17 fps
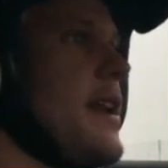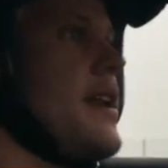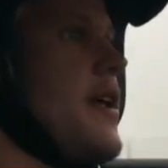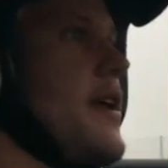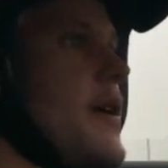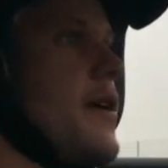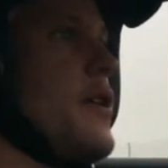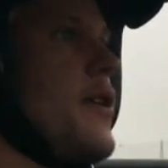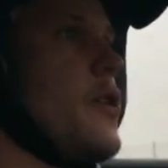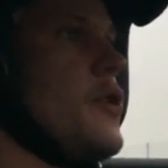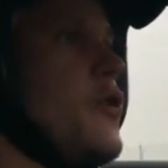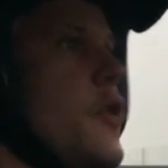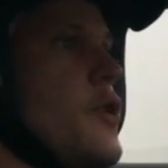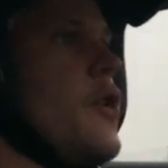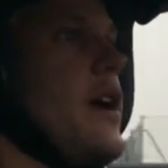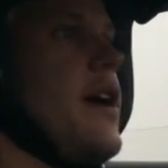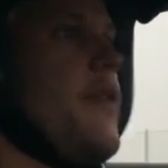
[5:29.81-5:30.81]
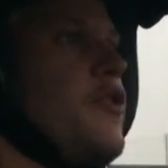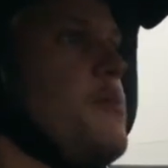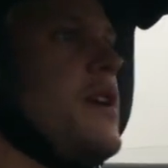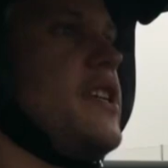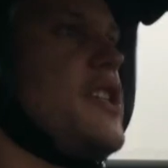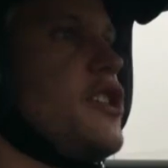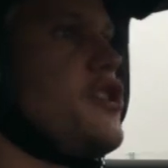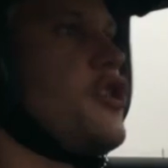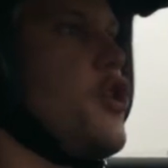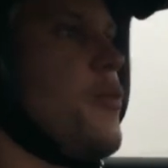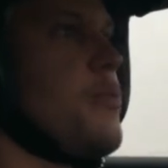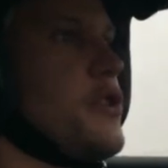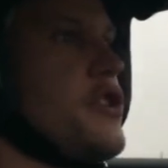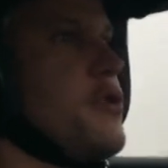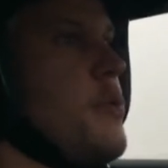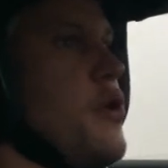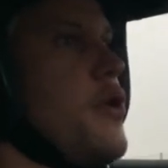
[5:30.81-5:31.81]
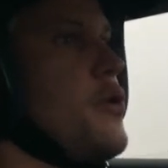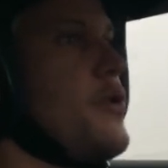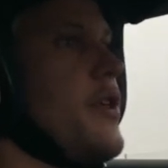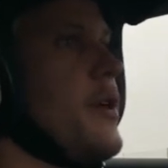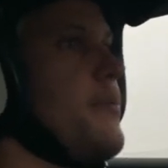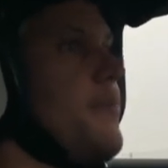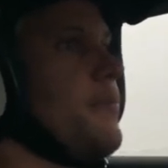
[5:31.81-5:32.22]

you have to be super smooth